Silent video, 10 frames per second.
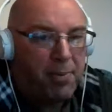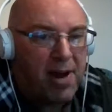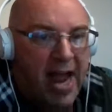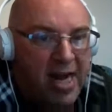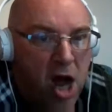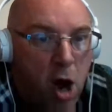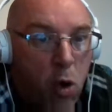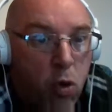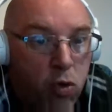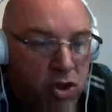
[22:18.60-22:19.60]
black
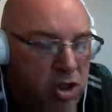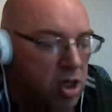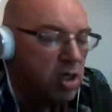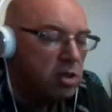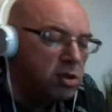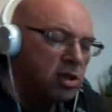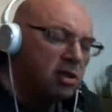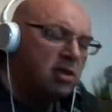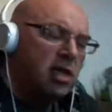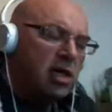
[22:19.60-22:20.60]
holes.
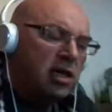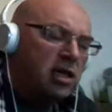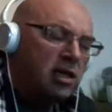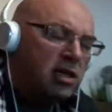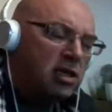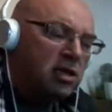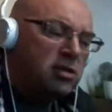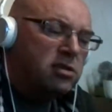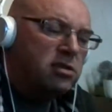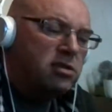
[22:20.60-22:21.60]
Do,
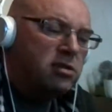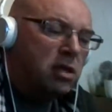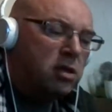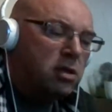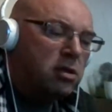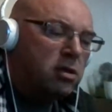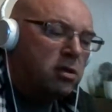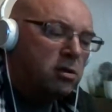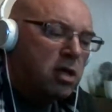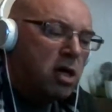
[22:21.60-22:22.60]
do,
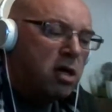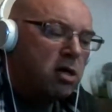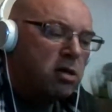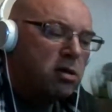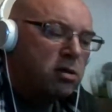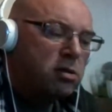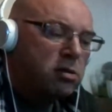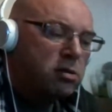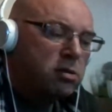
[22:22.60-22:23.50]
do, do.